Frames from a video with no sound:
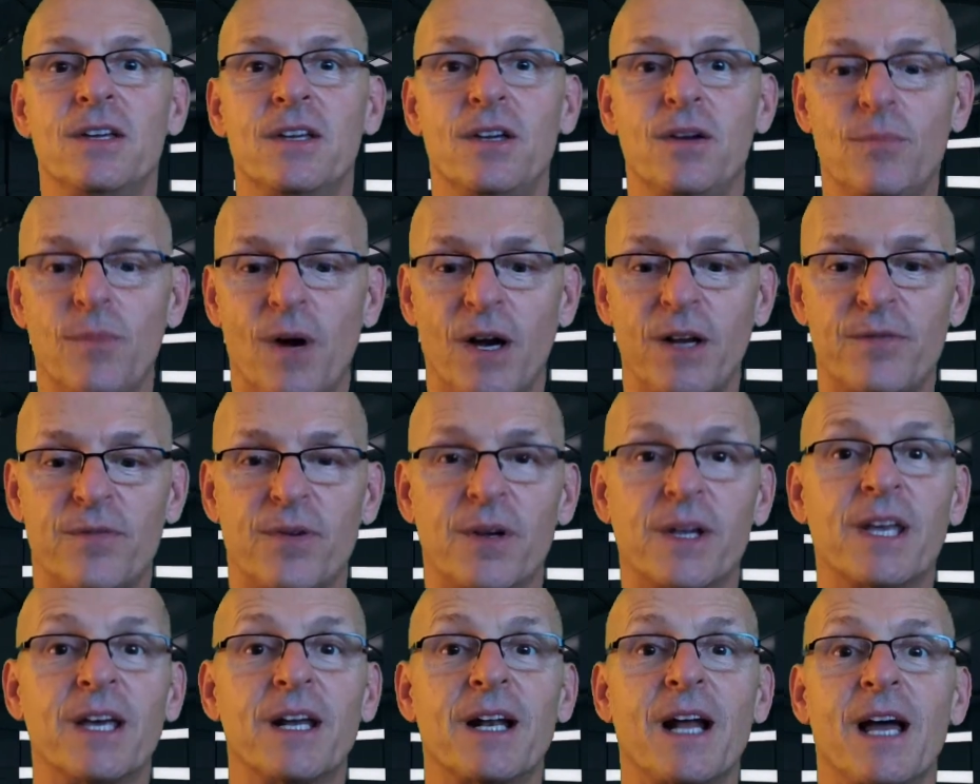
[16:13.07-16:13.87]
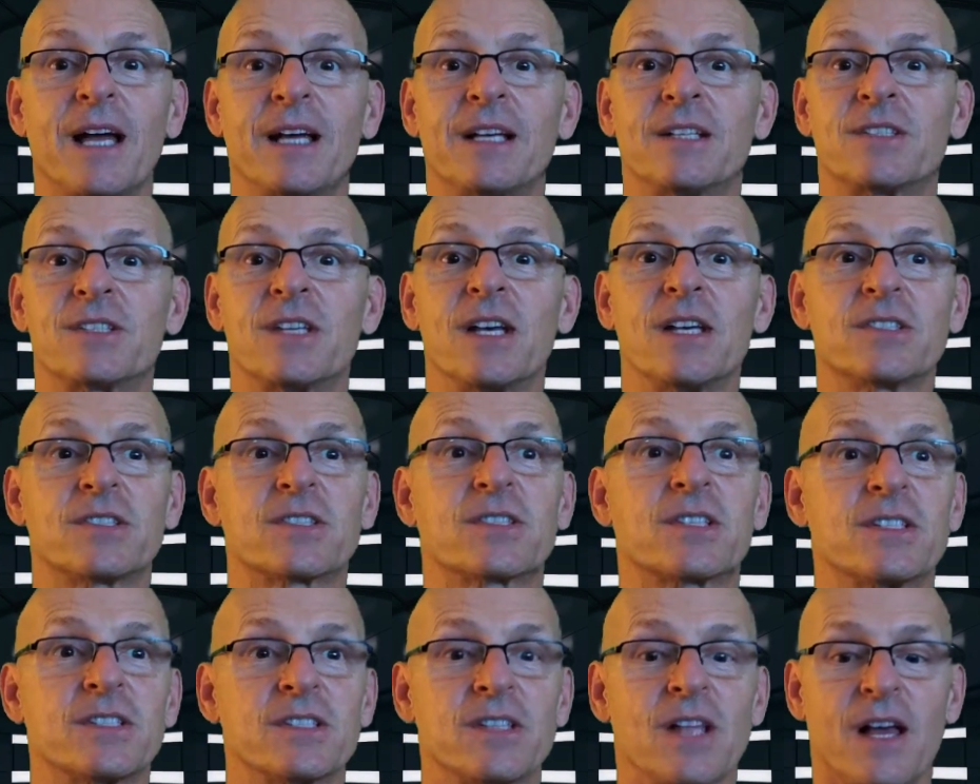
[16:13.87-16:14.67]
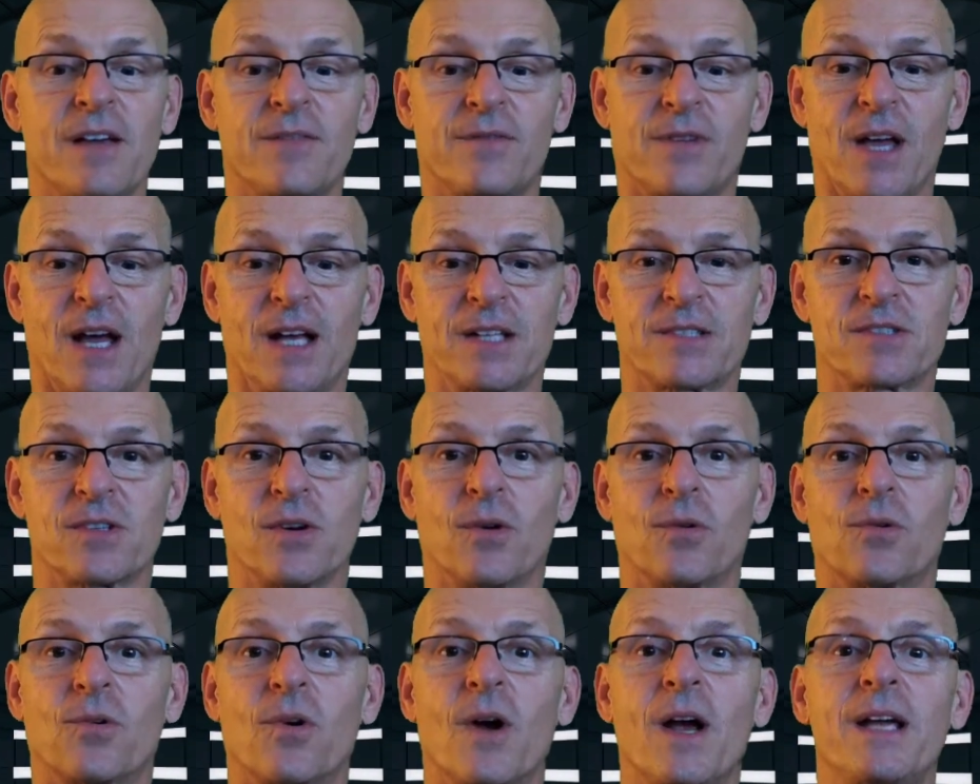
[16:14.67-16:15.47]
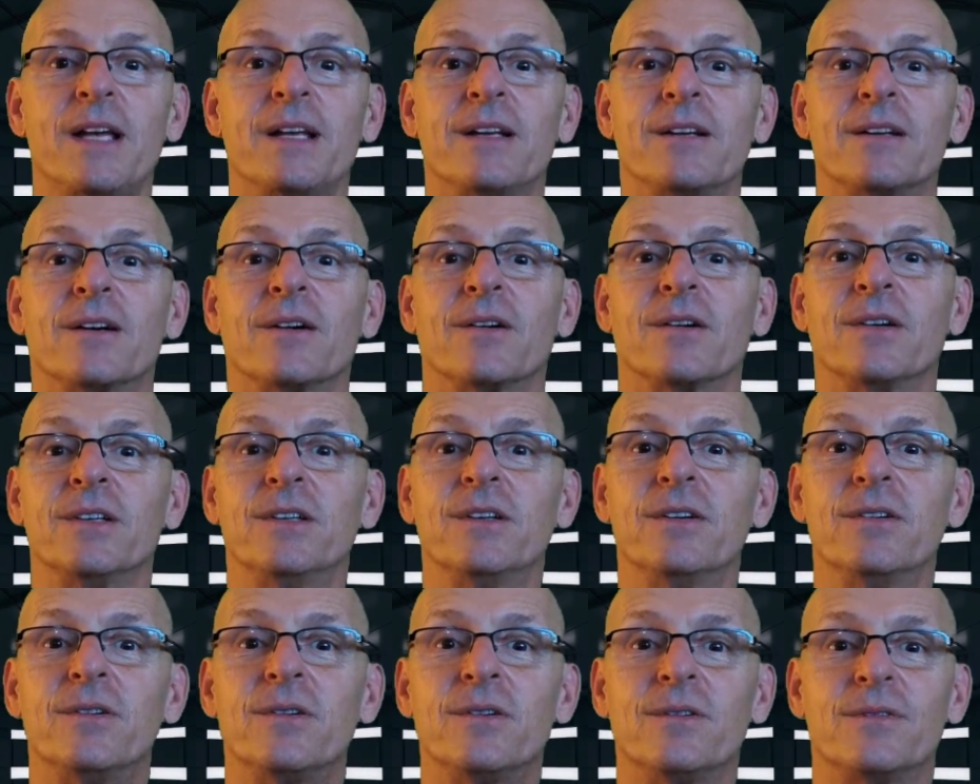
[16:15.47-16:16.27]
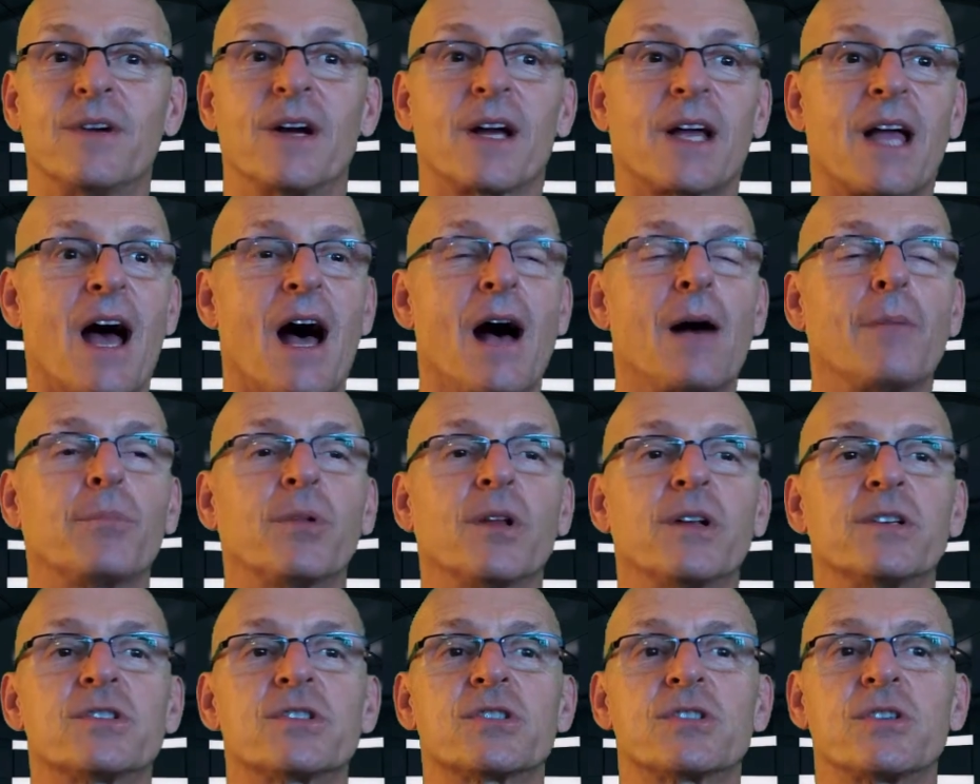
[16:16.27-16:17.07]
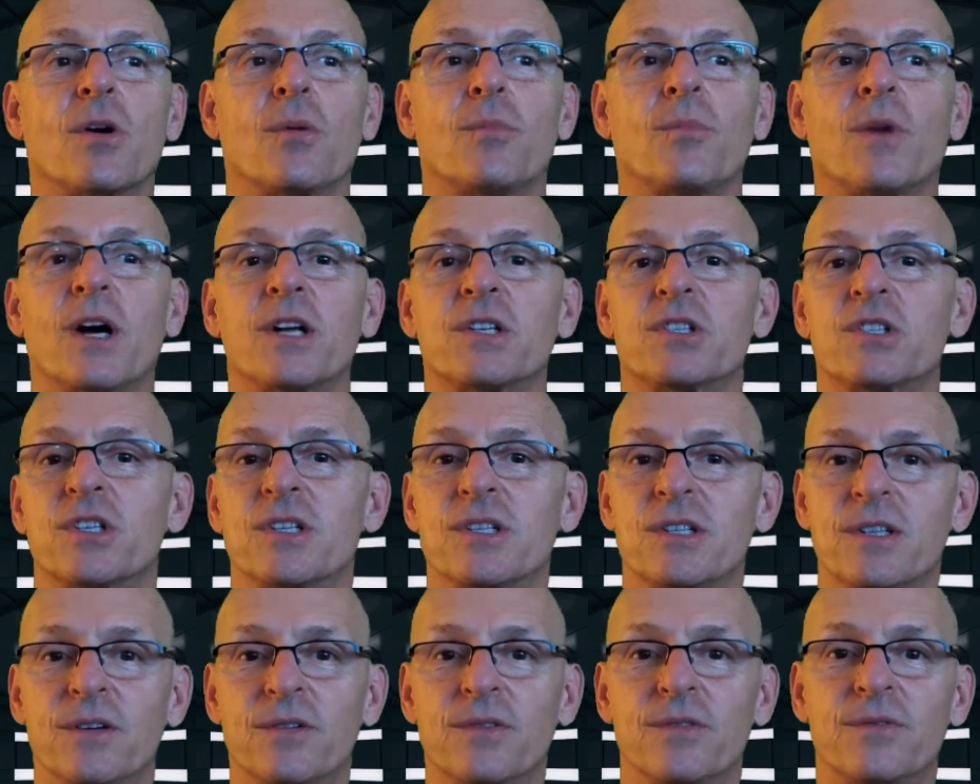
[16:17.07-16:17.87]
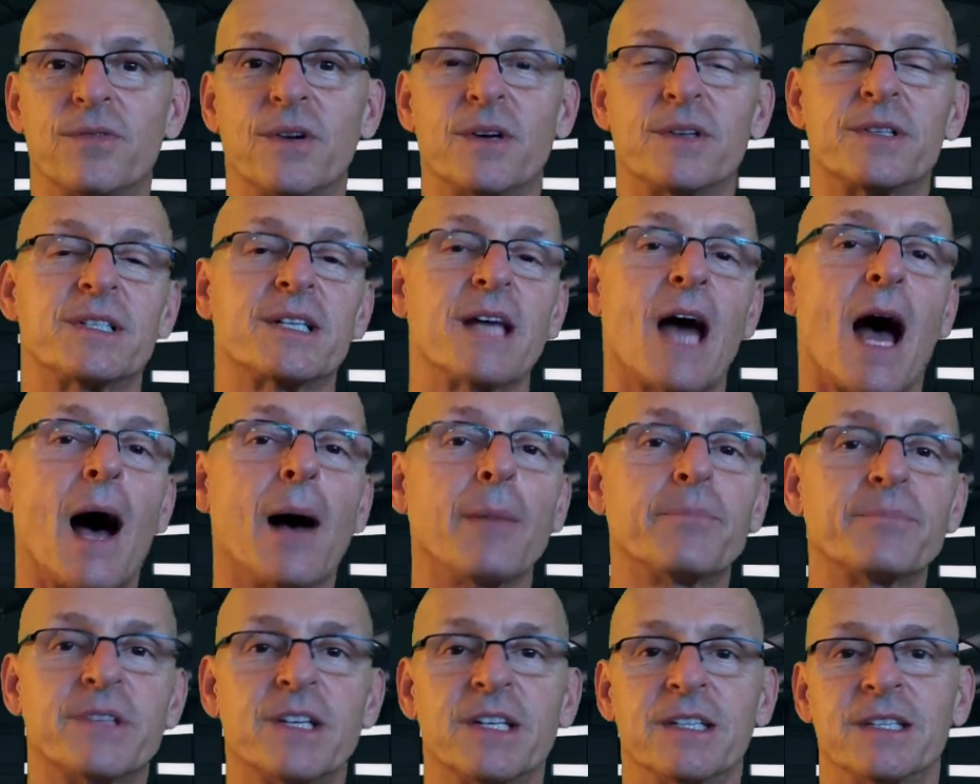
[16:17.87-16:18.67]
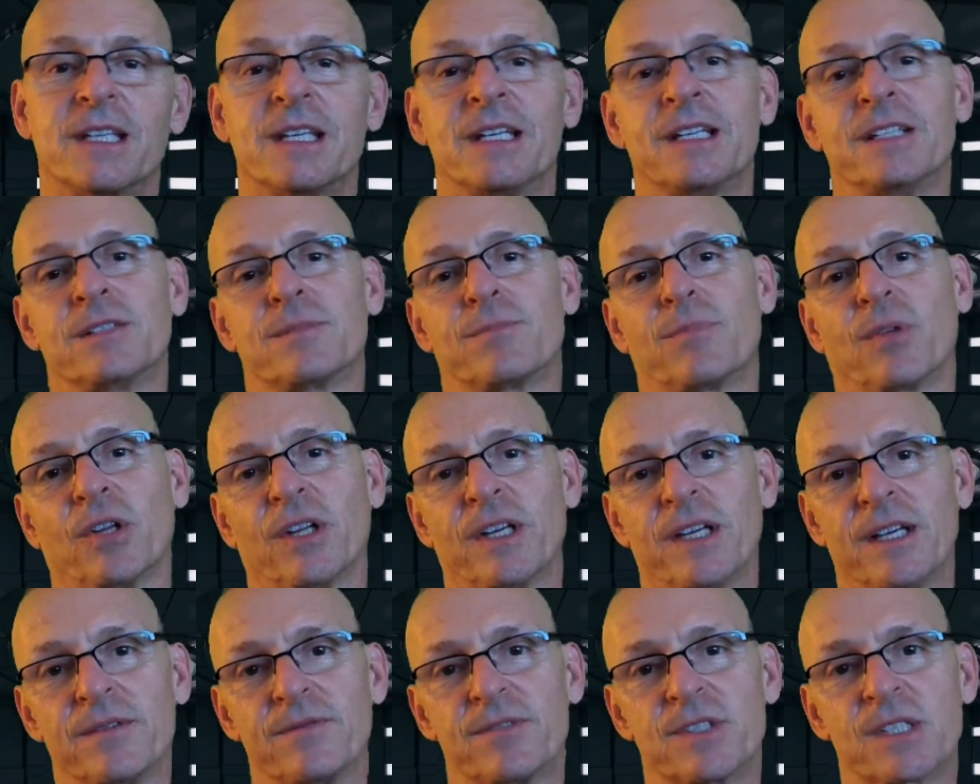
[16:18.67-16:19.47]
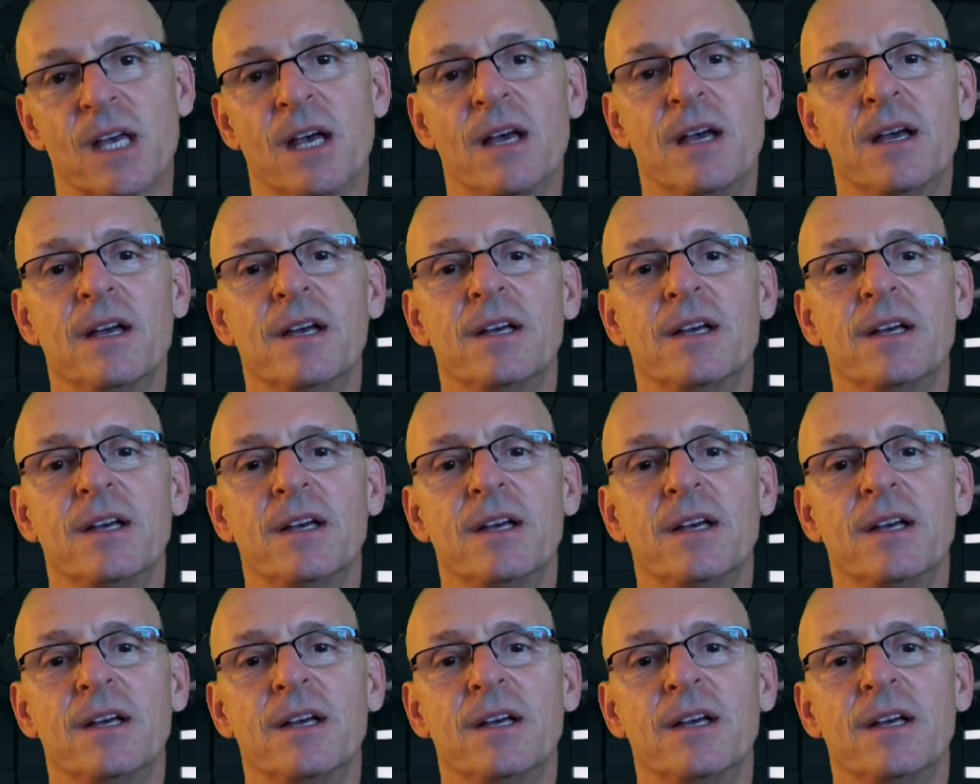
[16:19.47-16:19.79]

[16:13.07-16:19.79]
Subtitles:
you might forget I exist because life got so great, or you've accomplished so much and you've adopted these beliefs.